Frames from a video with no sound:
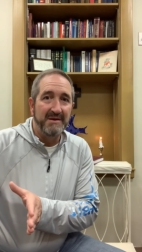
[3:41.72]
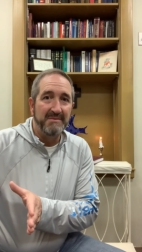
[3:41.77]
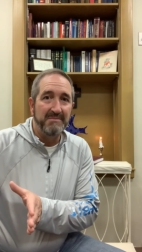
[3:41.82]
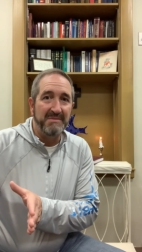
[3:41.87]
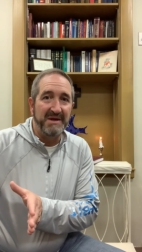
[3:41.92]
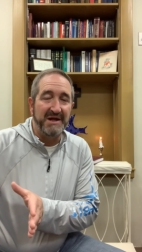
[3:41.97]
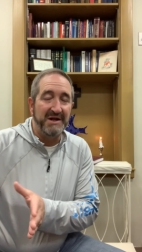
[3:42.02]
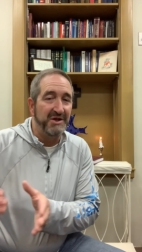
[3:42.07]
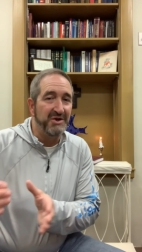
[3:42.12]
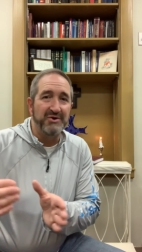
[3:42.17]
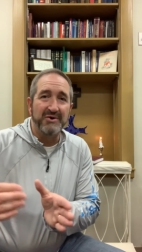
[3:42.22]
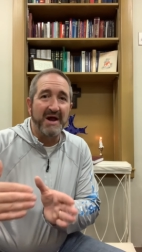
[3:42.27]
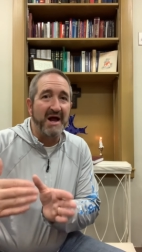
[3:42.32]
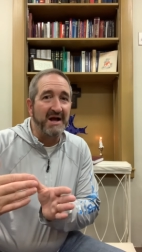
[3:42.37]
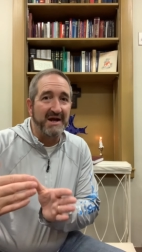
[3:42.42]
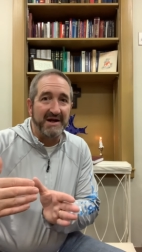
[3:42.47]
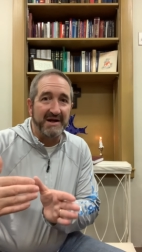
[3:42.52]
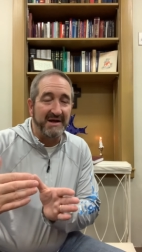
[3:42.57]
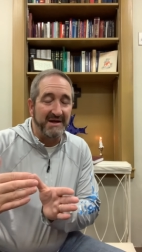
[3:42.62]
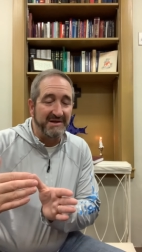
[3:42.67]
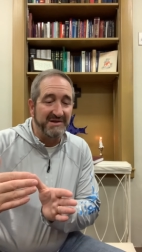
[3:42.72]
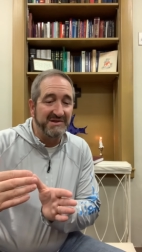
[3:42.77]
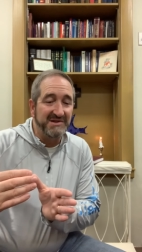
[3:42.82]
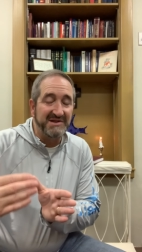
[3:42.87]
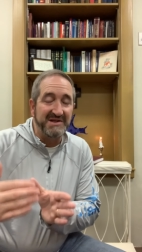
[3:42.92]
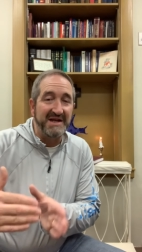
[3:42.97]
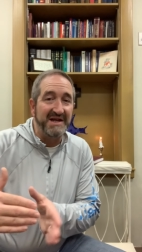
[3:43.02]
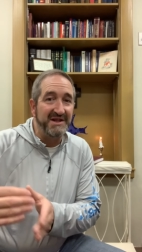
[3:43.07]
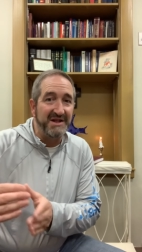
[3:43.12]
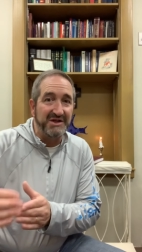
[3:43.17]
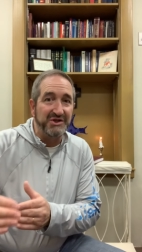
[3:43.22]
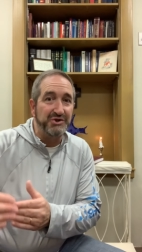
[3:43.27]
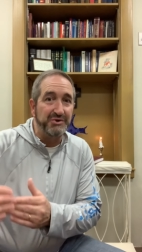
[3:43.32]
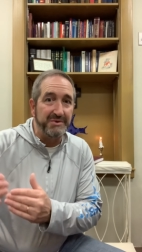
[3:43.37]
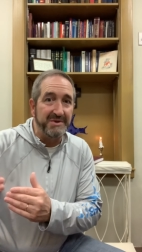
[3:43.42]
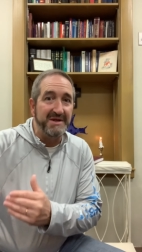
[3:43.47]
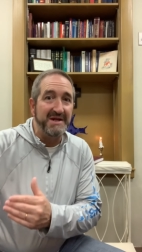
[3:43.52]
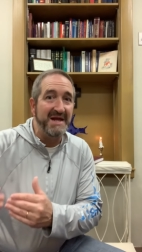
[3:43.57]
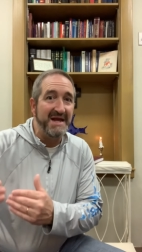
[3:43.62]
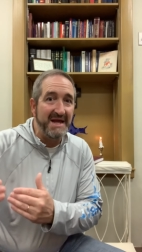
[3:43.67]
meaning you're not going to see that you
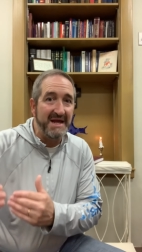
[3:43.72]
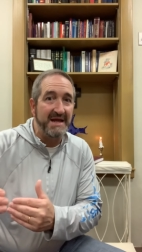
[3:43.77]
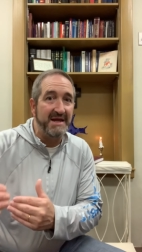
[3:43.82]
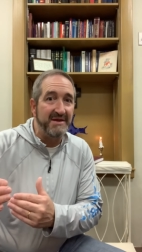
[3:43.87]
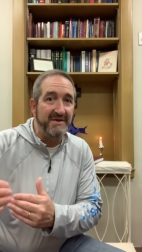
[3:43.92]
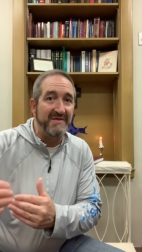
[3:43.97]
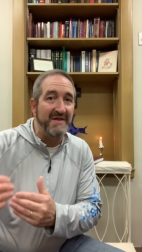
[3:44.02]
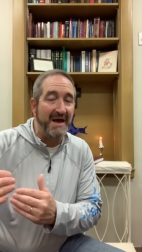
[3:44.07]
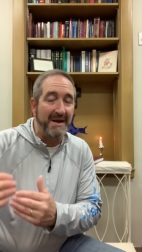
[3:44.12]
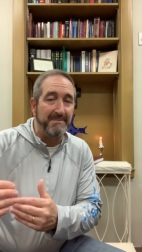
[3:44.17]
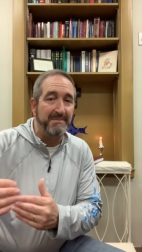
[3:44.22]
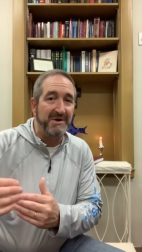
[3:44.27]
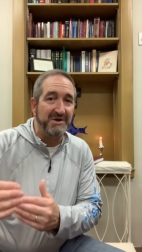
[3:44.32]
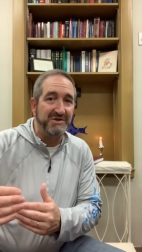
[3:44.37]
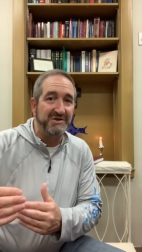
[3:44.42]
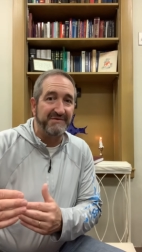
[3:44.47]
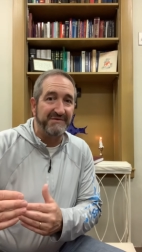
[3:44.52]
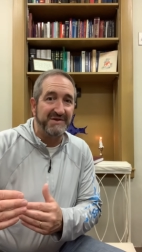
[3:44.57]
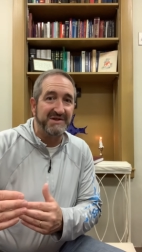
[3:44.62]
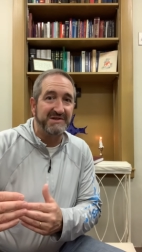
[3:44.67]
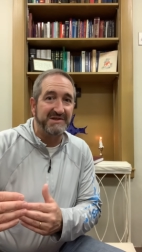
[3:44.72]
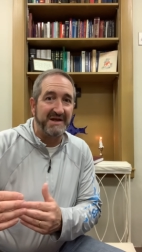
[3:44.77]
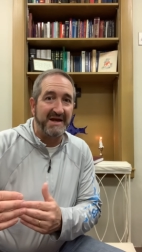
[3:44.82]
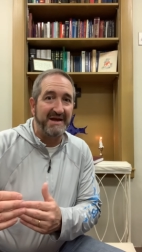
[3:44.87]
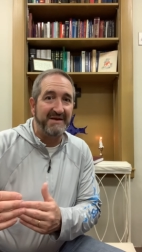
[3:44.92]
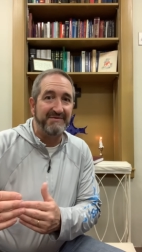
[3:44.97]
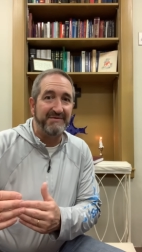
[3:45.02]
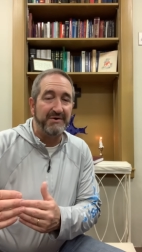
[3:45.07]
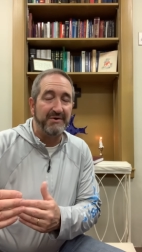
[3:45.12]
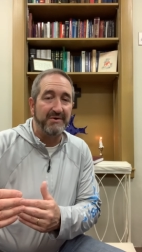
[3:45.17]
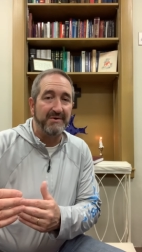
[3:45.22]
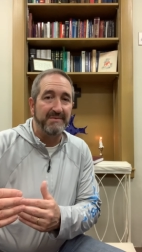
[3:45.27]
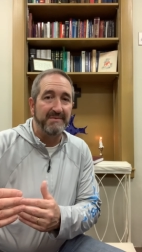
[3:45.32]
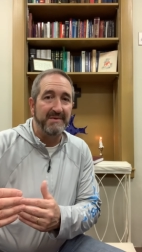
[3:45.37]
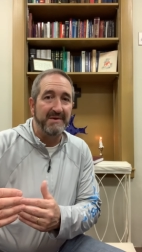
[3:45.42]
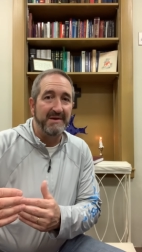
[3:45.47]
need that much of a savior.